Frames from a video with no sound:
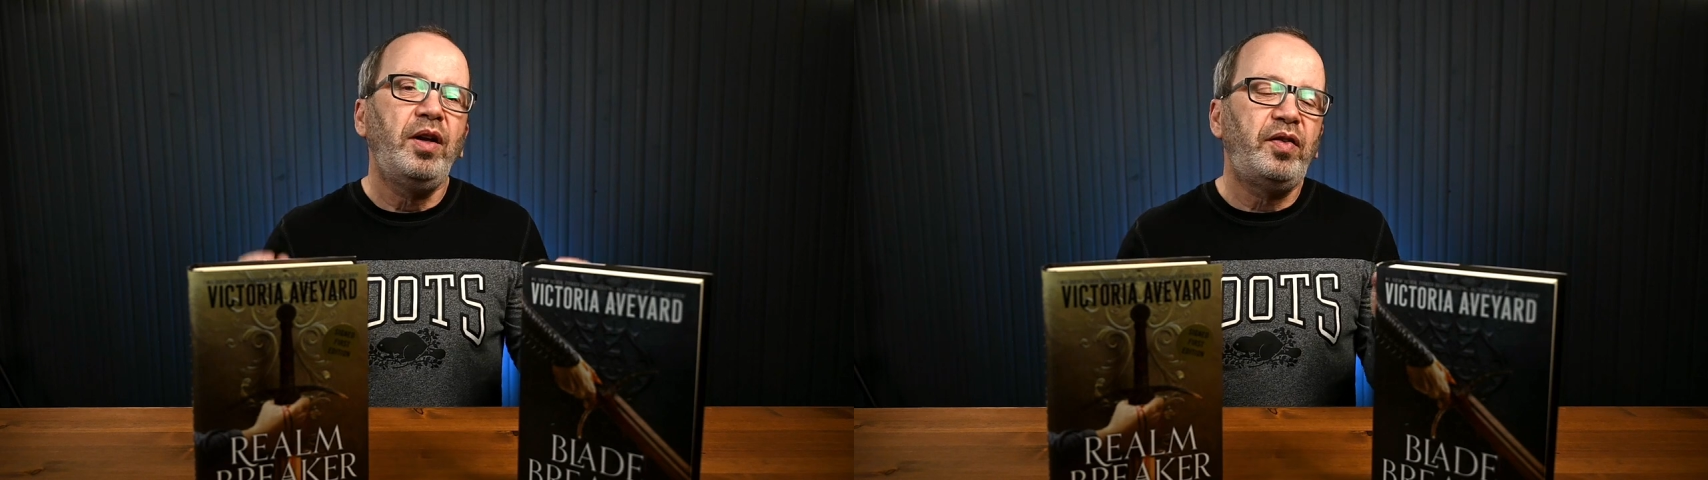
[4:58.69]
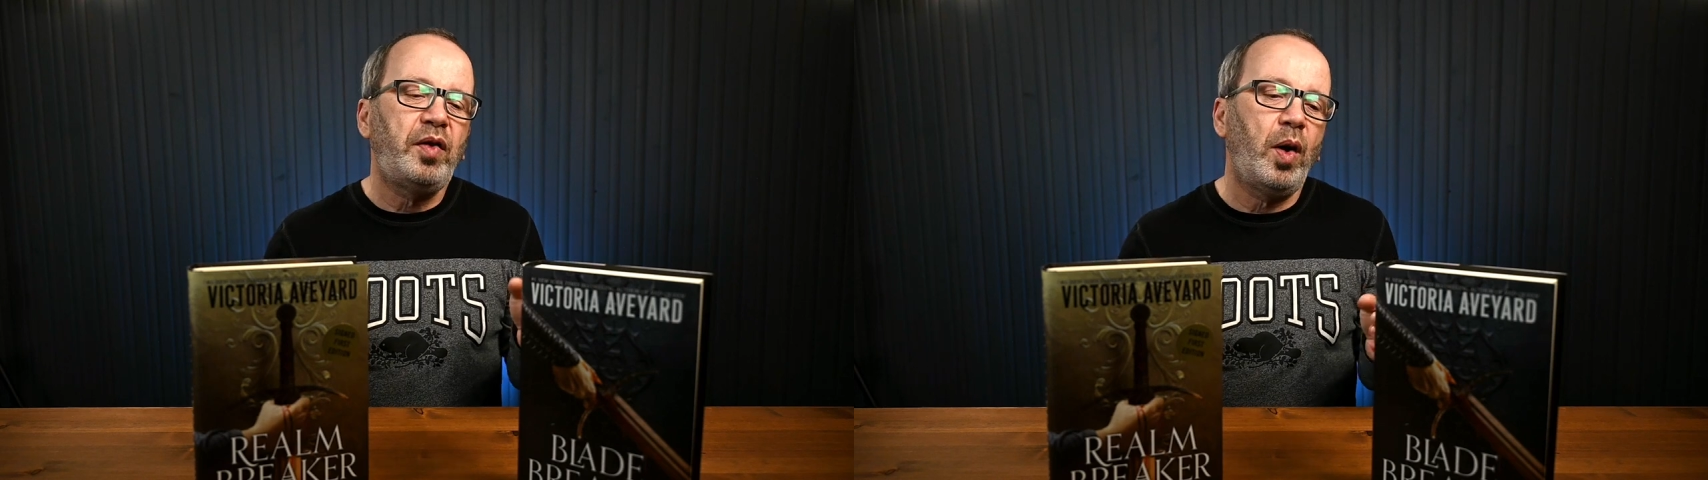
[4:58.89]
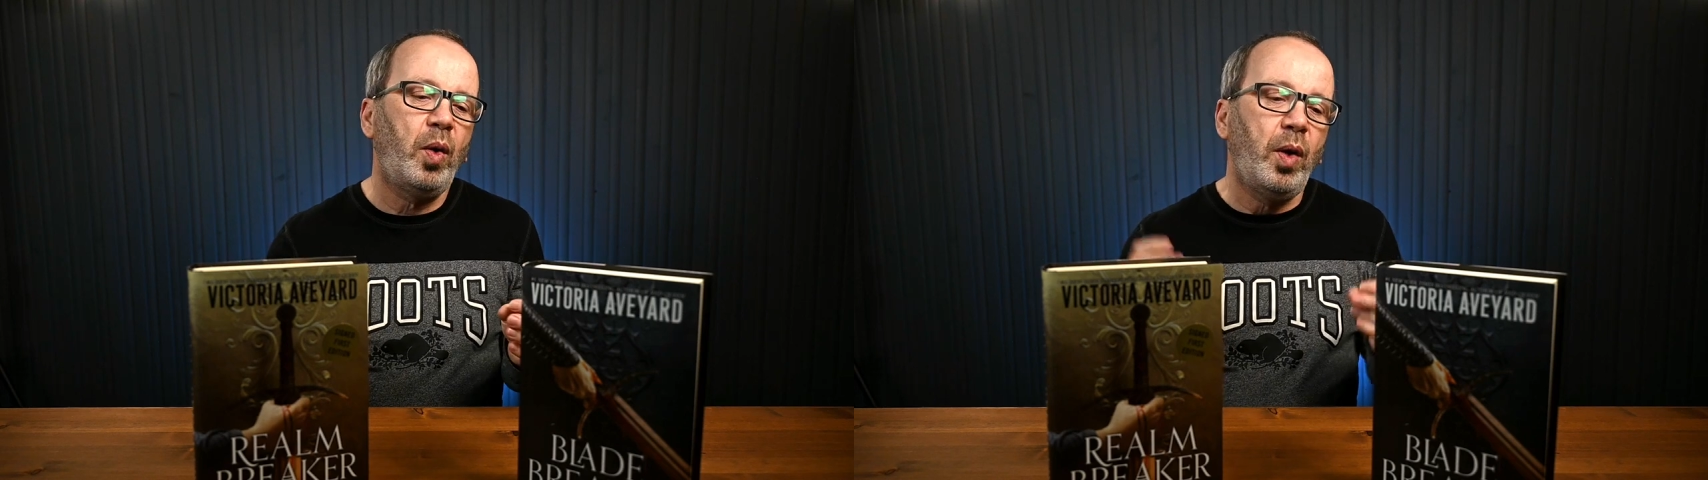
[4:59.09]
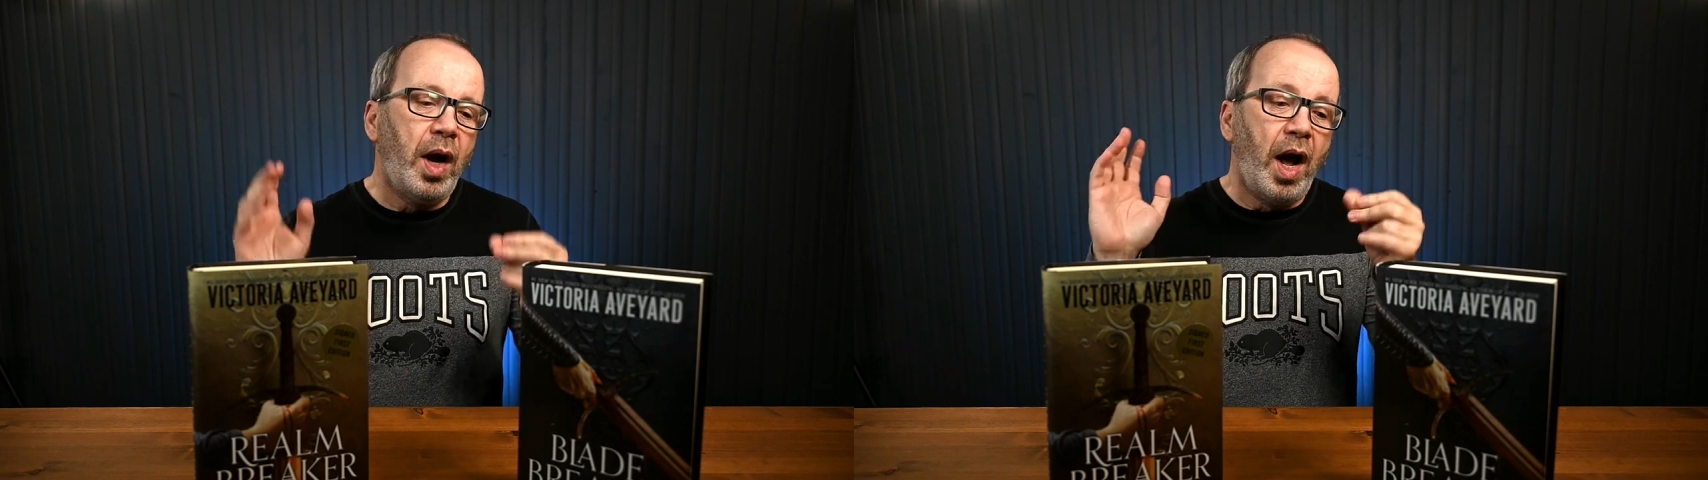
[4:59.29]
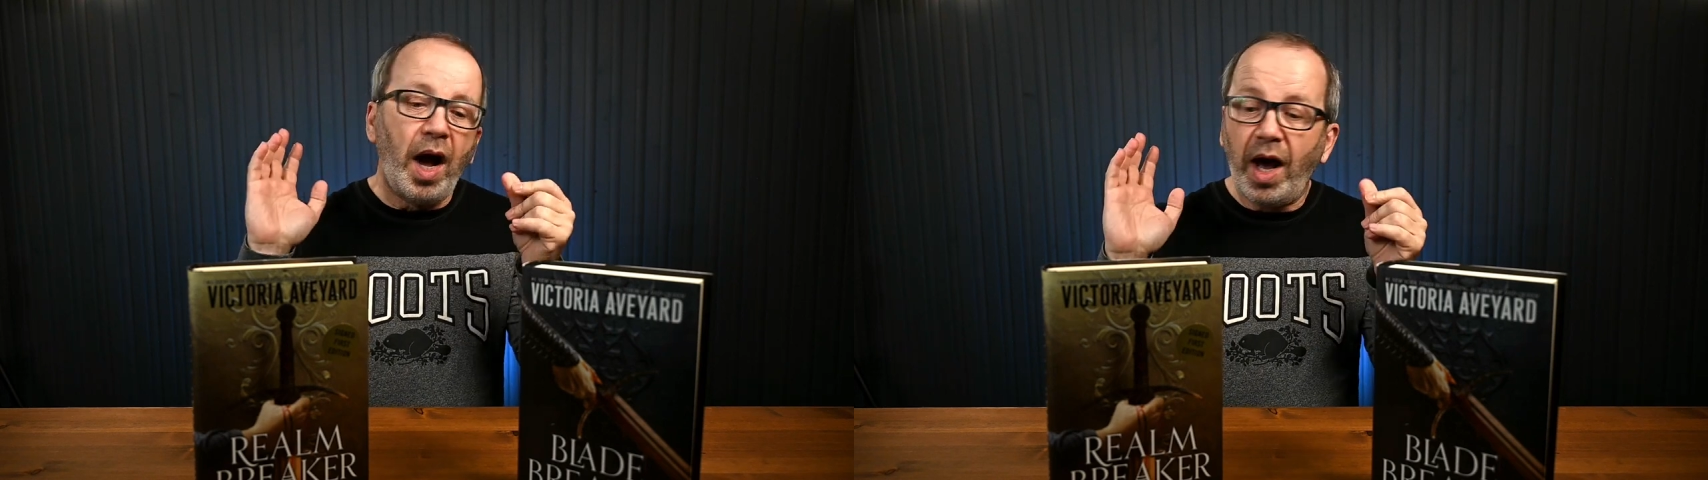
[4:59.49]
So
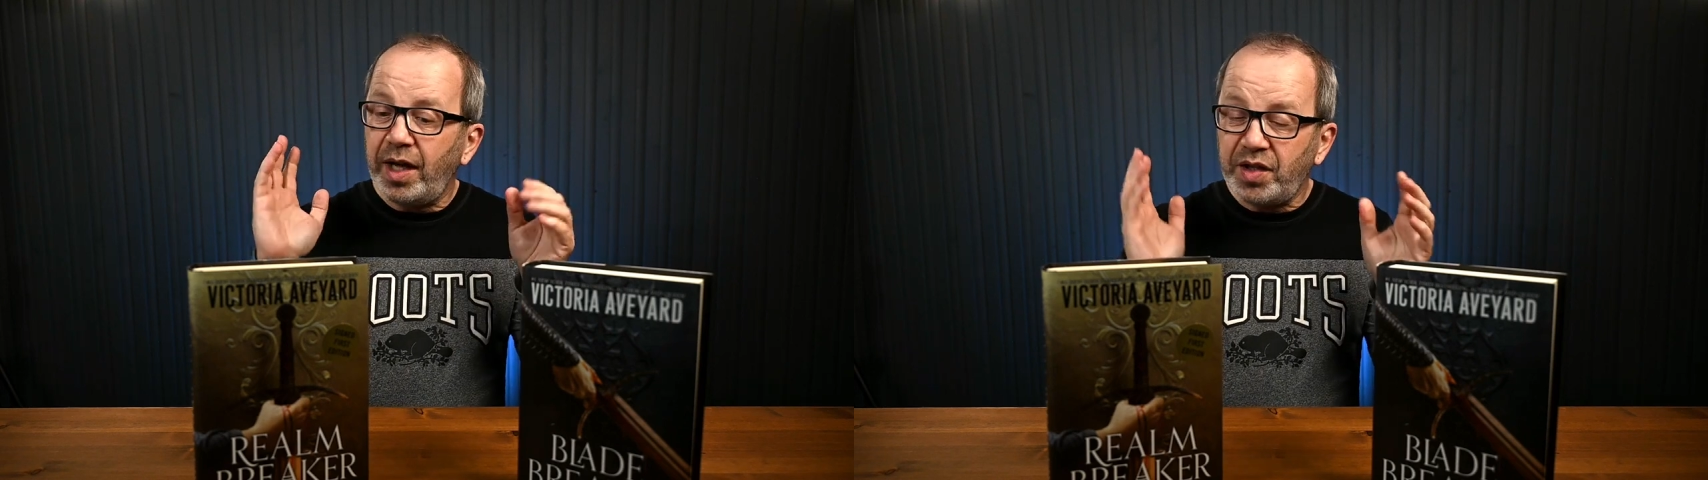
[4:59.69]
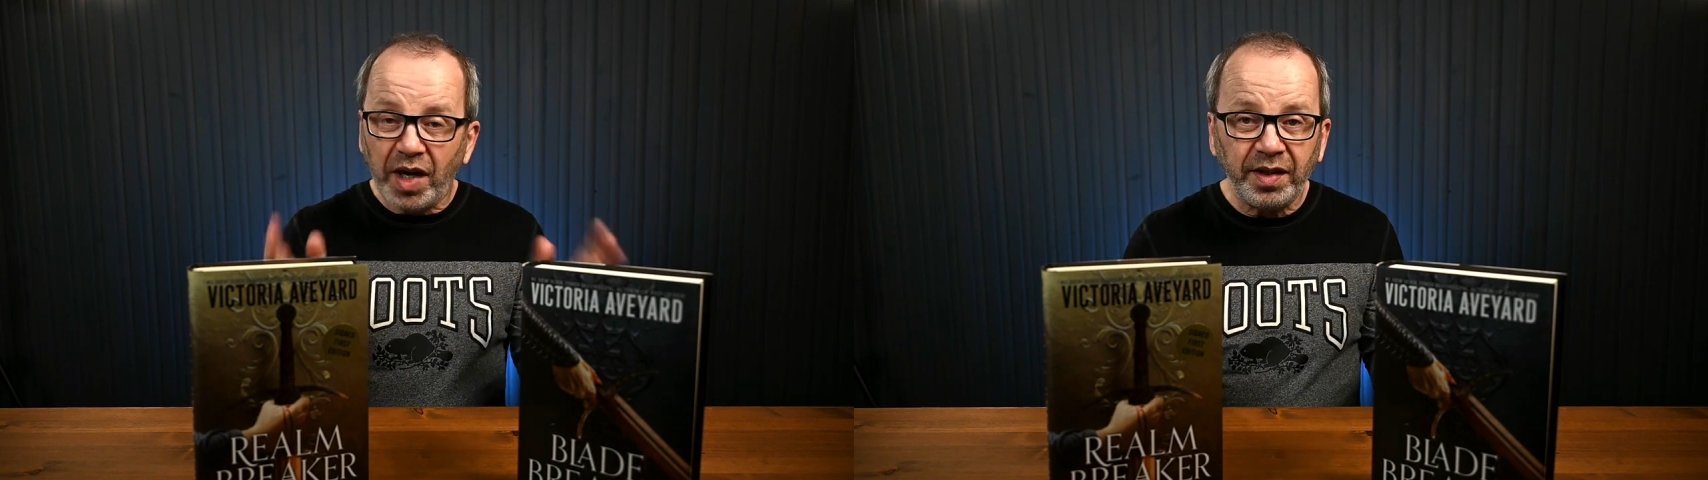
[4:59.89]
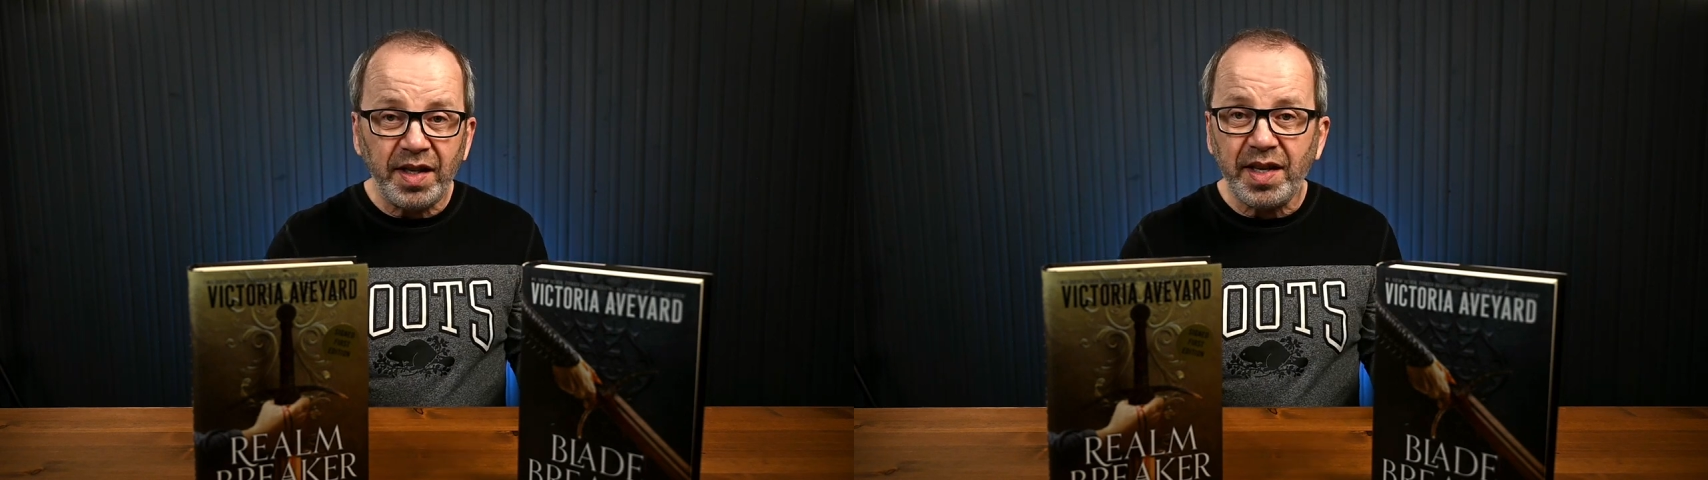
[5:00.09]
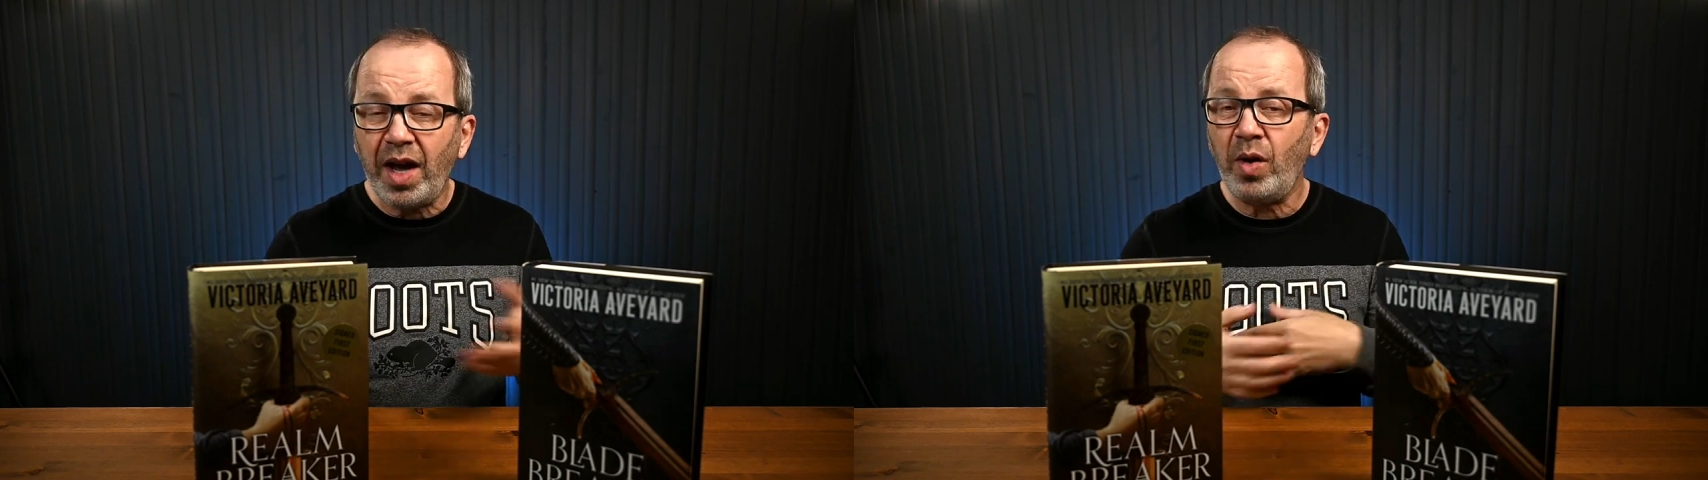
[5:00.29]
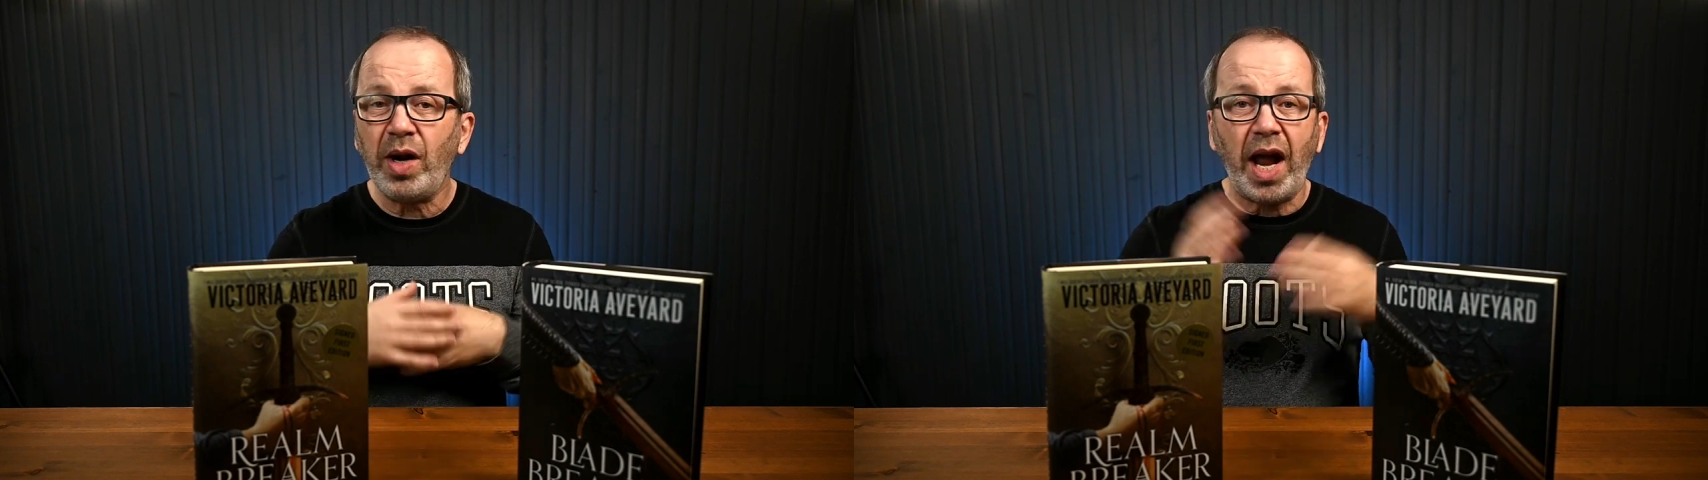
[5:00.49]
check these out.